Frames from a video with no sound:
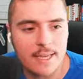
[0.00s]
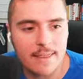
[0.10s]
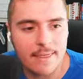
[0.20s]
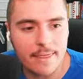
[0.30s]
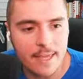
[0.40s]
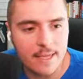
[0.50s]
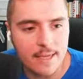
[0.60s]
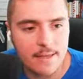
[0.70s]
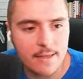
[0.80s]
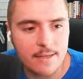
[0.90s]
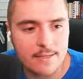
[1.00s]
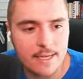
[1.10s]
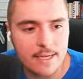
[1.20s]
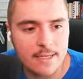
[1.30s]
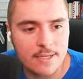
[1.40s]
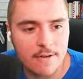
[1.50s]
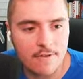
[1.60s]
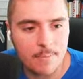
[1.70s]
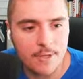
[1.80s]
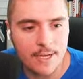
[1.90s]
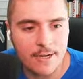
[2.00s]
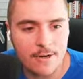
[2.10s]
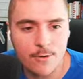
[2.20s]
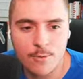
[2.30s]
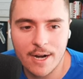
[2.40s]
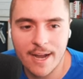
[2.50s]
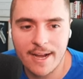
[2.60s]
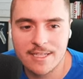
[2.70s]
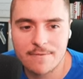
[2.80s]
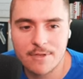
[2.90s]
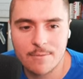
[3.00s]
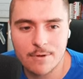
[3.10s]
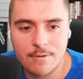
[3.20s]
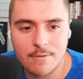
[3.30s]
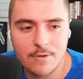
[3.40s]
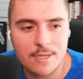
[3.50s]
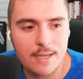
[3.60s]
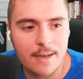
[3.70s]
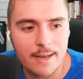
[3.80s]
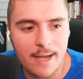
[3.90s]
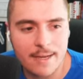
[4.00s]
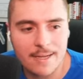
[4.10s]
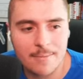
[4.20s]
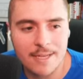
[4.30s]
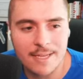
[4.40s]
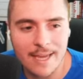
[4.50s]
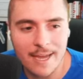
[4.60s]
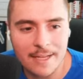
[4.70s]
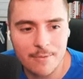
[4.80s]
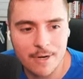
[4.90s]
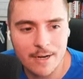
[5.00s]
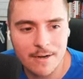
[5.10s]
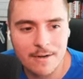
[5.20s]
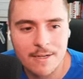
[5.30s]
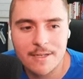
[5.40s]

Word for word: and then the days of a player who were actively recruited not committing anywhere,